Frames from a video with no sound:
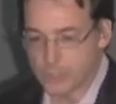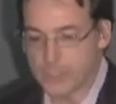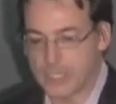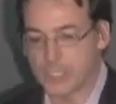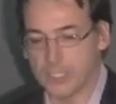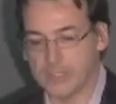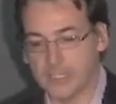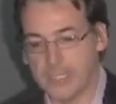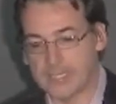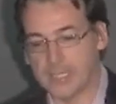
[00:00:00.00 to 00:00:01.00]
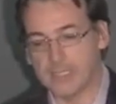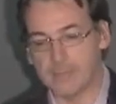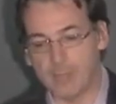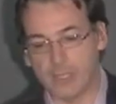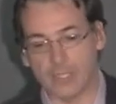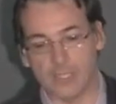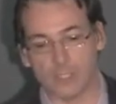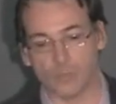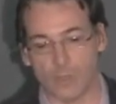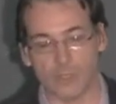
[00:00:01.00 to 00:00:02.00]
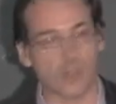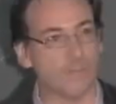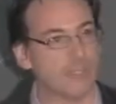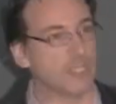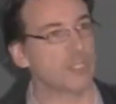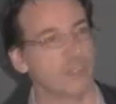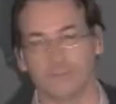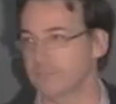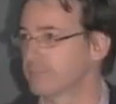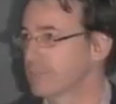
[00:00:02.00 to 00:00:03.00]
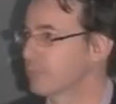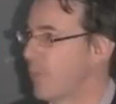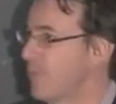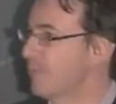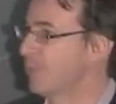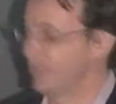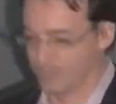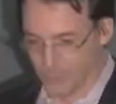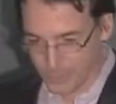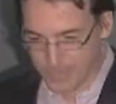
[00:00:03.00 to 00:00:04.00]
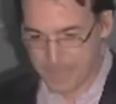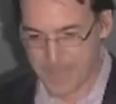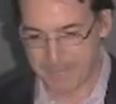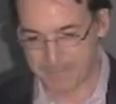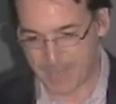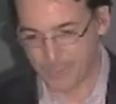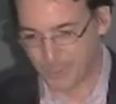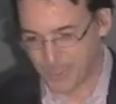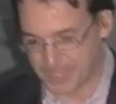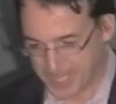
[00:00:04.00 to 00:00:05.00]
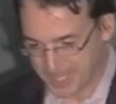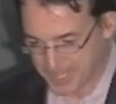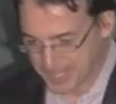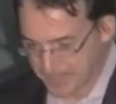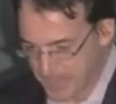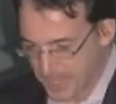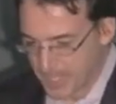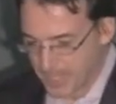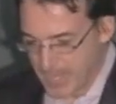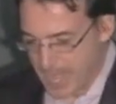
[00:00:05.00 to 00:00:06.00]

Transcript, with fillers: To illustrate agility, let's take the American Ninja Warrior competition. Wonderful if you are onto these things.